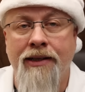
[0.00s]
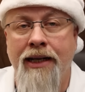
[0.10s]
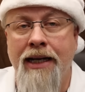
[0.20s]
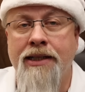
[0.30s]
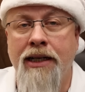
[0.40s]

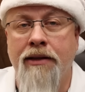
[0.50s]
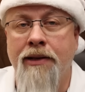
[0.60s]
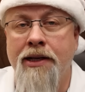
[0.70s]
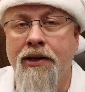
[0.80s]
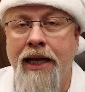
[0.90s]
The
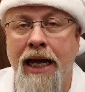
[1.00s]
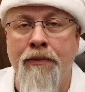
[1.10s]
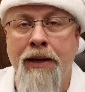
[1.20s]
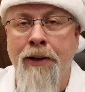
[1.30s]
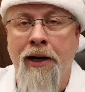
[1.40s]
AC300
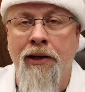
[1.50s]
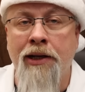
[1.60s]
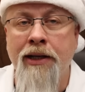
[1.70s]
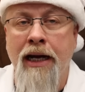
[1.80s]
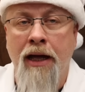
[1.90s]
can be
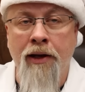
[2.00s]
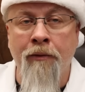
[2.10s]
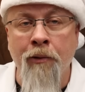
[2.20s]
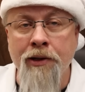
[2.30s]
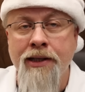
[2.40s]
paralleled together
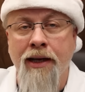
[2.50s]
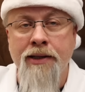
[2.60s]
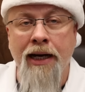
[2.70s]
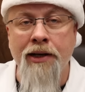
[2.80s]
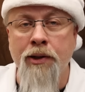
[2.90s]
for
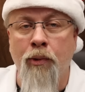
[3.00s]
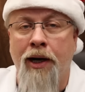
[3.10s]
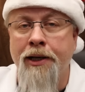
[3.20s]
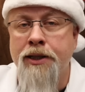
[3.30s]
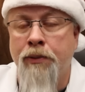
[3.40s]
6,000
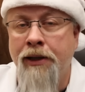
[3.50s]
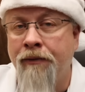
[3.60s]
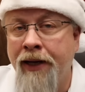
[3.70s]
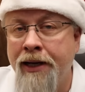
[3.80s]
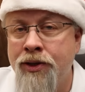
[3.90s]
watt split
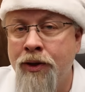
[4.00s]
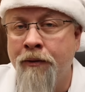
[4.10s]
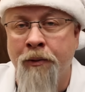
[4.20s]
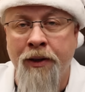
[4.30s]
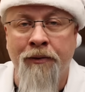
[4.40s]
phase
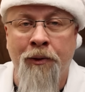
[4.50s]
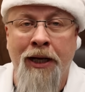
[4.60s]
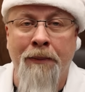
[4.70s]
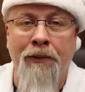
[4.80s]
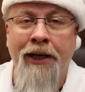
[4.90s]
240 volt
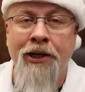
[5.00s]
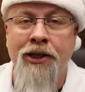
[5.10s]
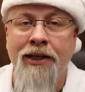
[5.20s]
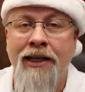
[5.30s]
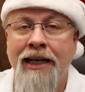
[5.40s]

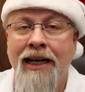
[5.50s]
operation